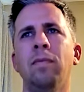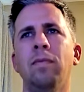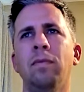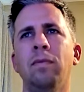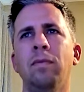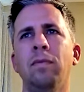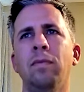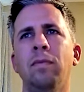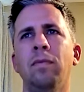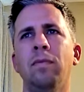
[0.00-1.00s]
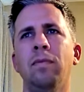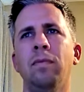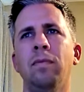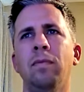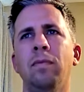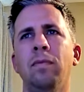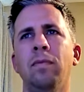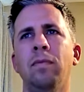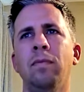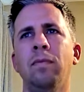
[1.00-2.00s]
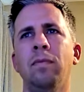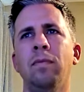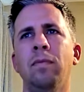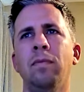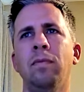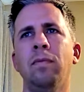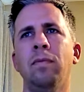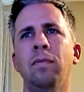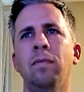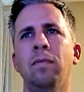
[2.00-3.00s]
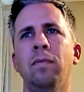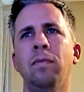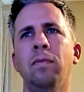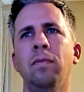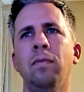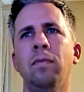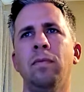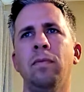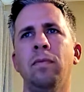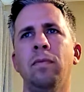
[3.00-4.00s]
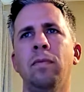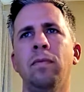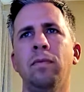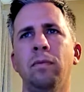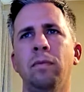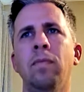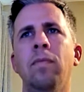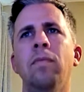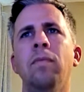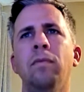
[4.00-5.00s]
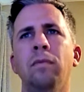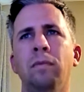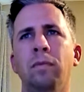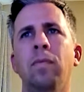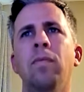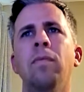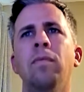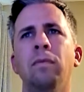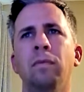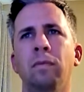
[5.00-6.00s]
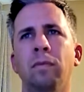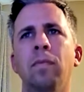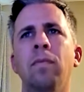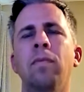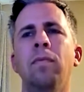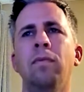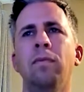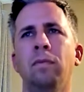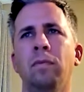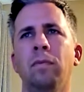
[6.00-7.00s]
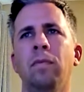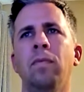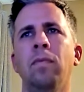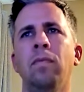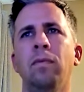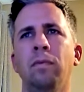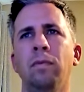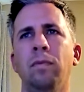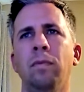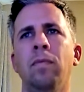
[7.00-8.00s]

This person isn't speaking.